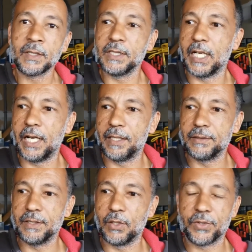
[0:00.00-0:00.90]

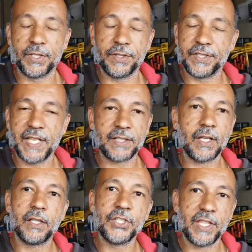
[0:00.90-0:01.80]
The
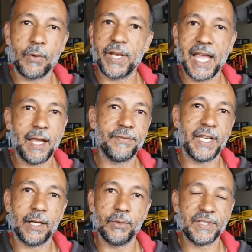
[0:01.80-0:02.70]
technology that we have
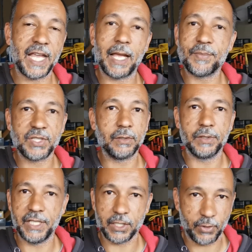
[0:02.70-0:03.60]
now is
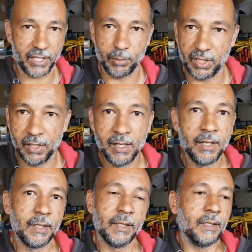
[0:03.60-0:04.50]
absolutely incredible.
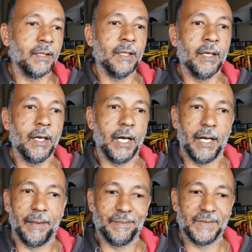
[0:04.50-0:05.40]

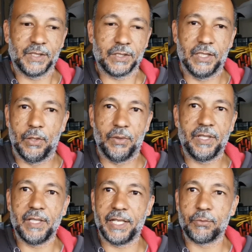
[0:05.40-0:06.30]

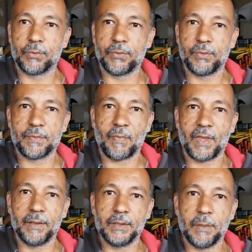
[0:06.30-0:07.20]

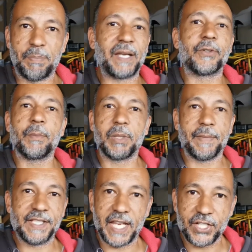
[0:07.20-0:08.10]
Better
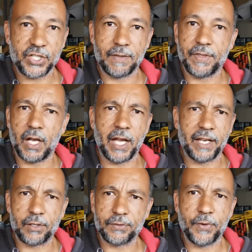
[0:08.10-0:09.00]
implementation of the eye
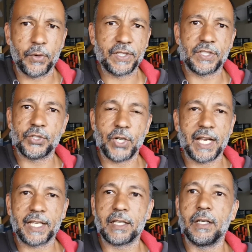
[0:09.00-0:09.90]
autofocus and
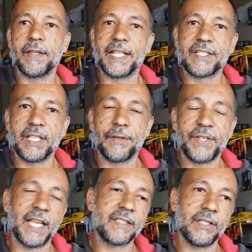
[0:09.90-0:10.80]
tracking and all that stuff.
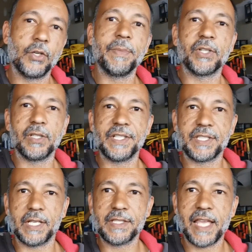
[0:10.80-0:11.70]
Yes, I know mirrorless
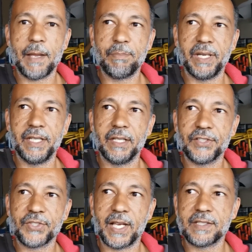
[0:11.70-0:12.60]
does that, but it
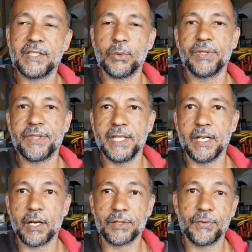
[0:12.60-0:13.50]
also has to do with the
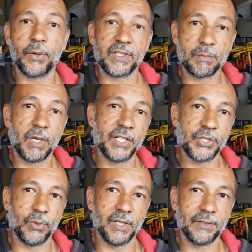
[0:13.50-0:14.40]
autofocus
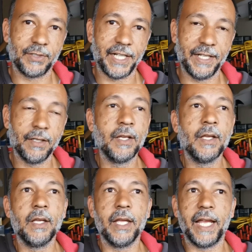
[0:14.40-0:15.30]
module, right?
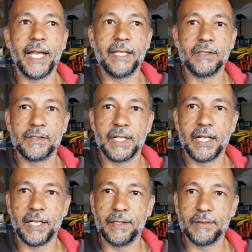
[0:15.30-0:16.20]
And
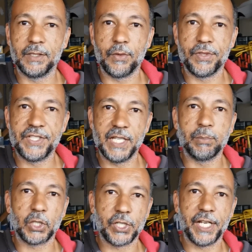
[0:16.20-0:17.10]
the
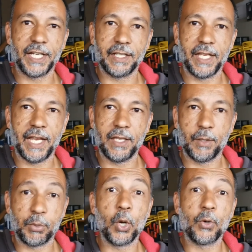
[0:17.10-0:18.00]
deep learning and
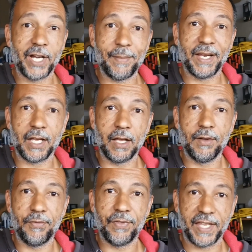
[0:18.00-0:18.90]
the programming
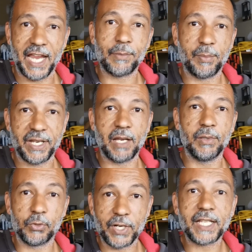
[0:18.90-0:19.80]
of the camera being
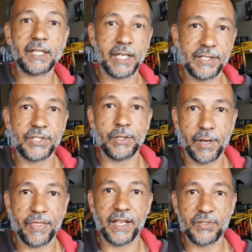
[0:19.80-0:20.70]
able to recognize
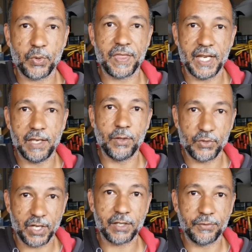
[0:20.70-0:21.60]
certain things within
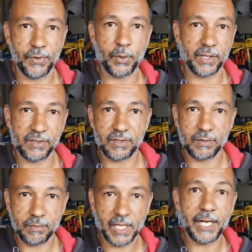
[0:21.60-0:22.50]
those
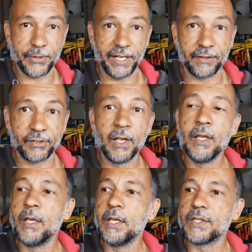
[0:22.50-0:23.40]
autofocus areas.
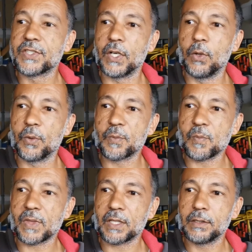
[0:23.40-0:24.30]
So
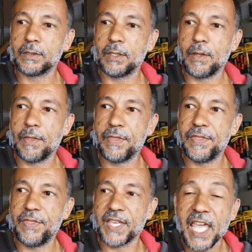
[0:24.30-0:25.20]

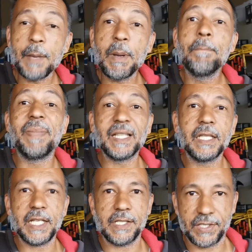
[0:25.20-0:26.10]
the
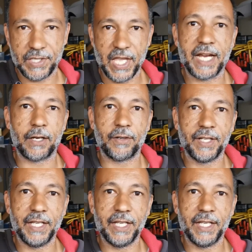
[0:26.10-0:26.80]
capability is there.